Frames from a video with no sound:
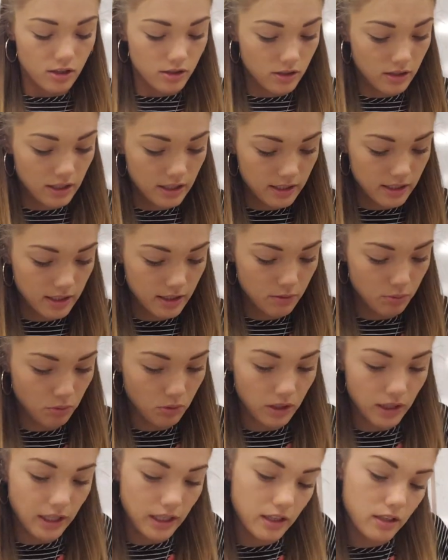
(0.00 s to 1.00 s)
So this is
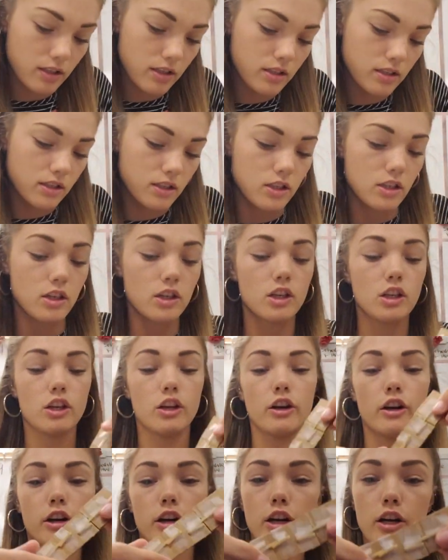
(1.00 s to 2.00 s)
what
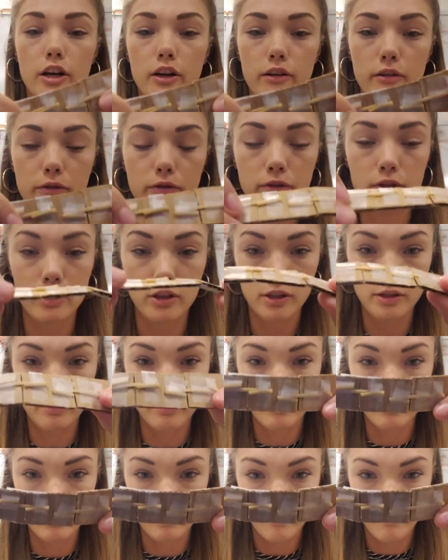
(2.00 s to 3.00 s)
your
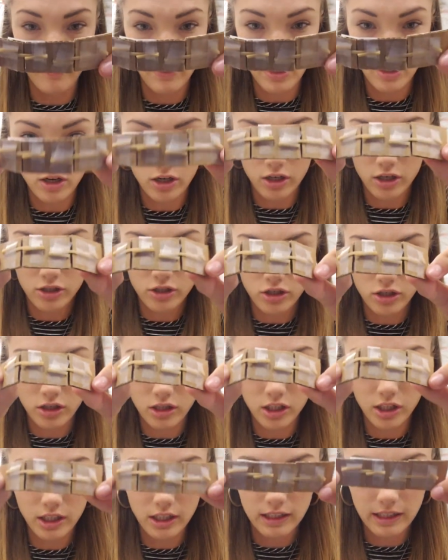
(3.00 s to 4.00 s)
first finger
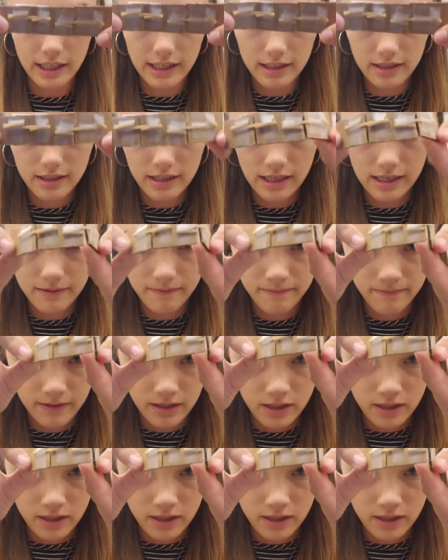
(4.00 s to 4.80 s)
should look like, okay?